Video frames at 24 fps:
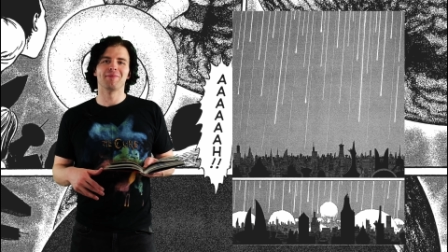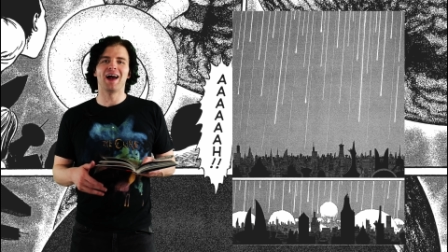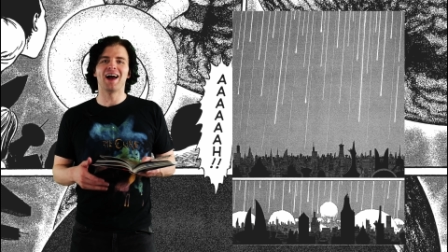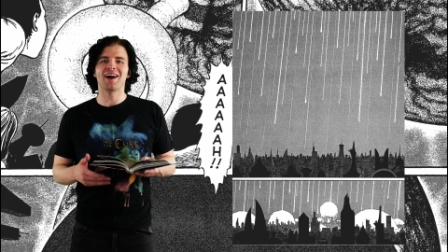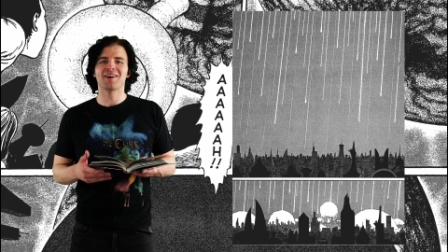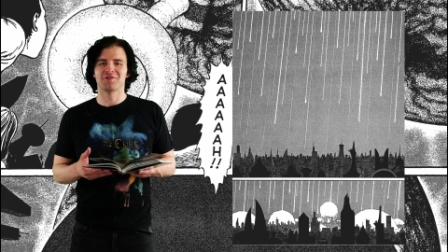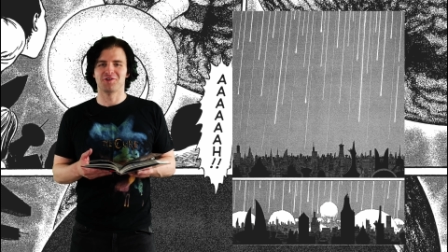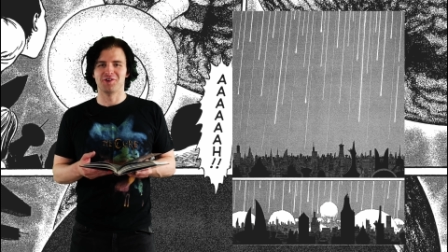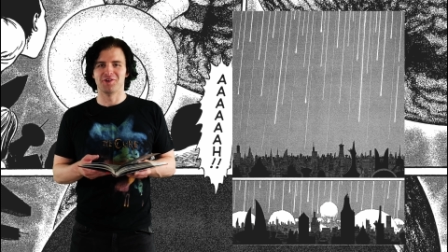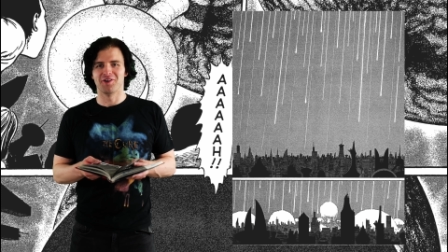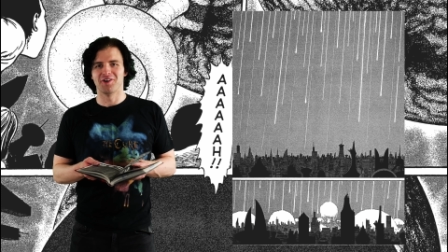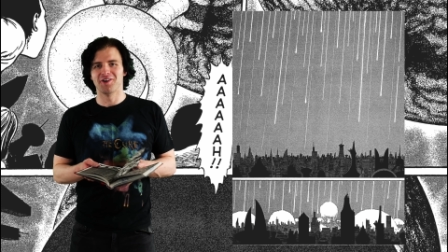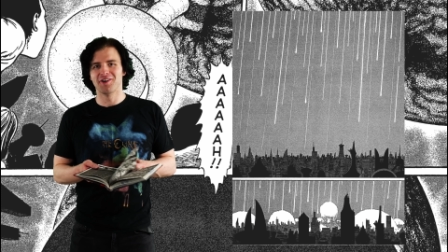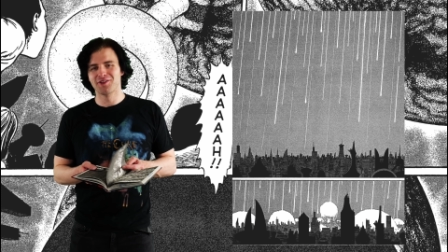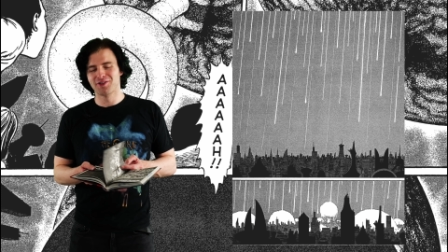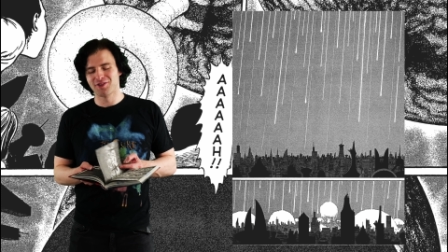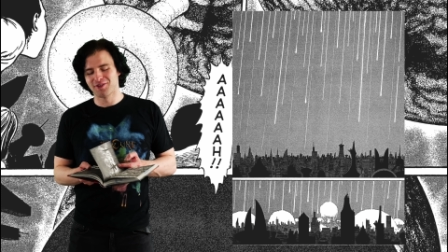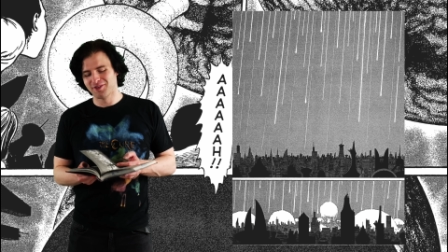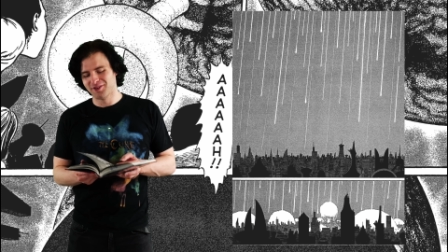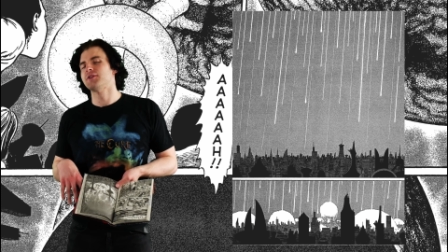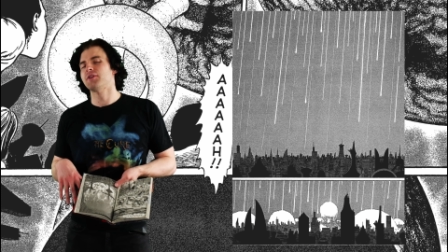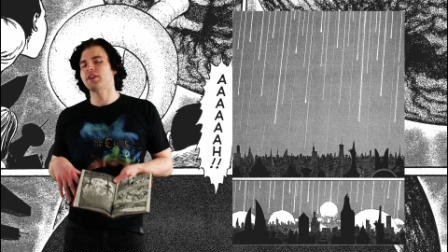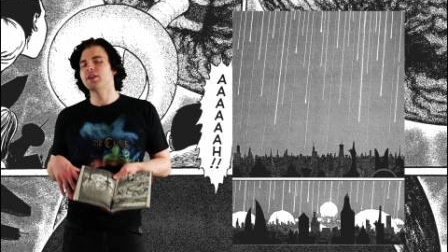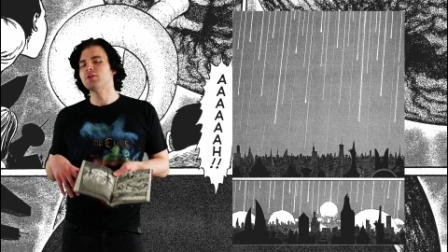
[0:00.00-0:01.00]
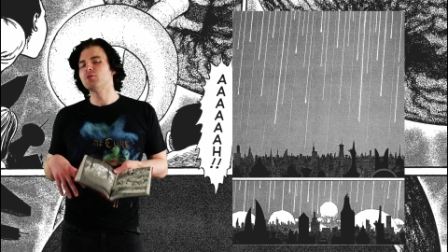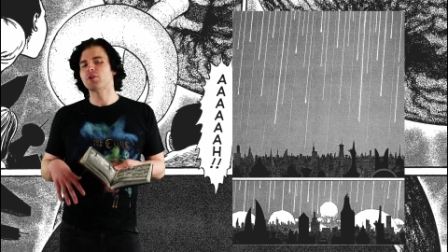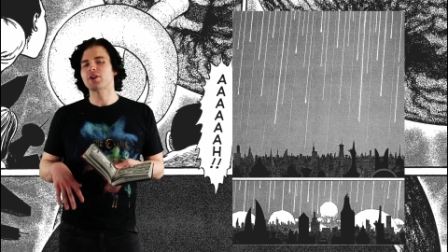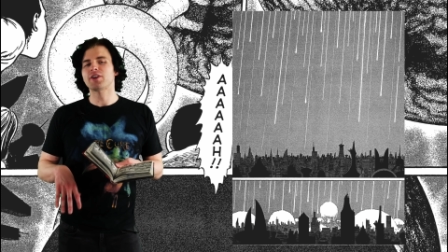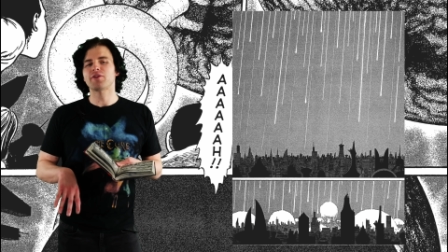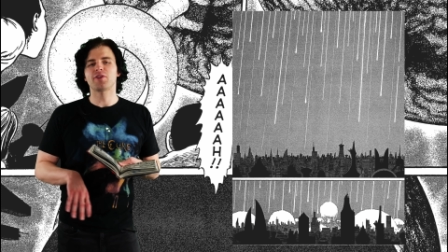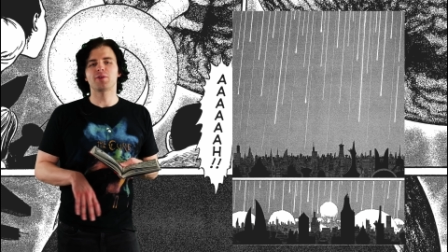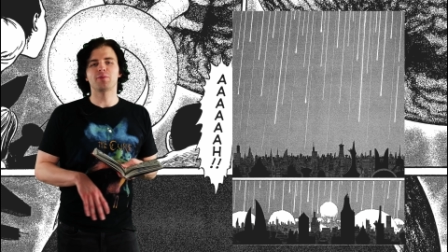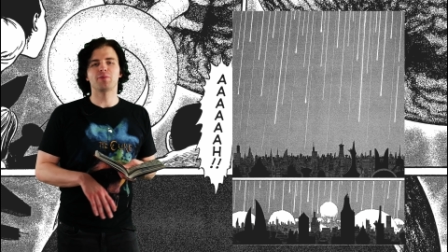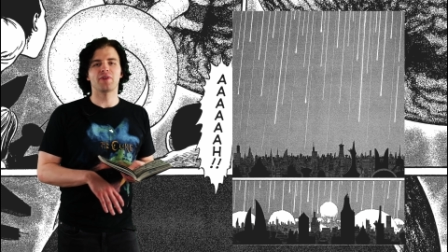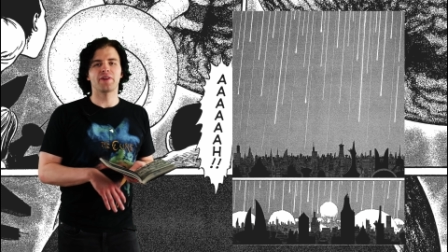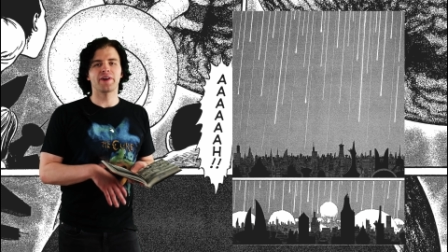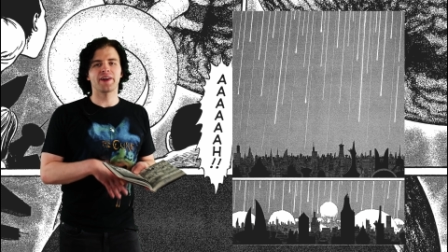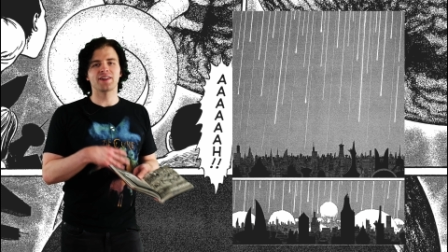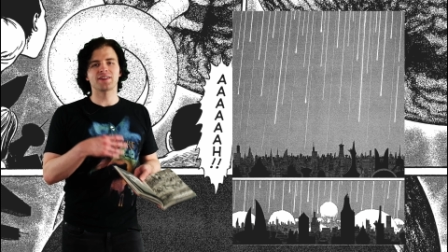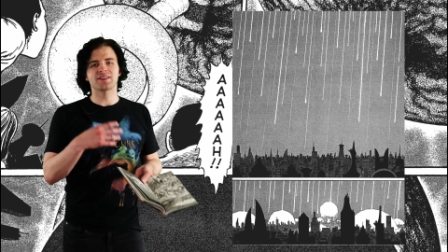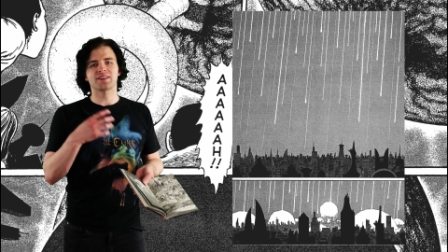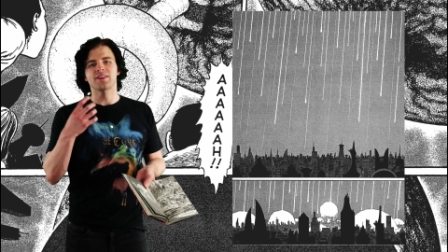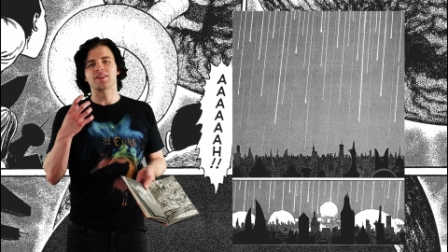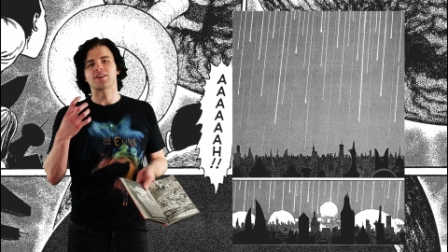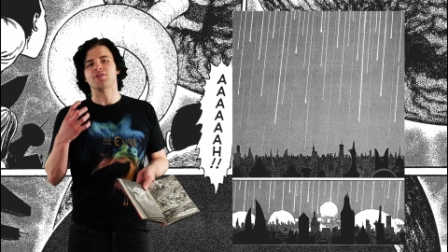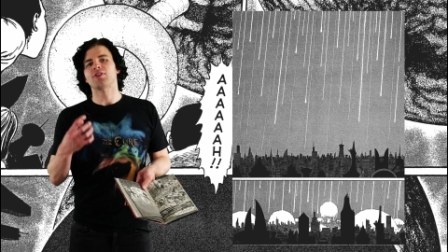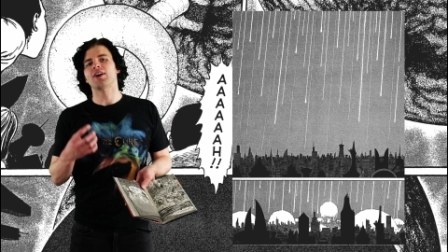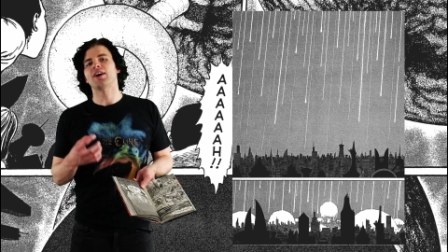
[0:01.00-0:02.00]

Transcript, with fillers: back on Earth. So then one of them lands in the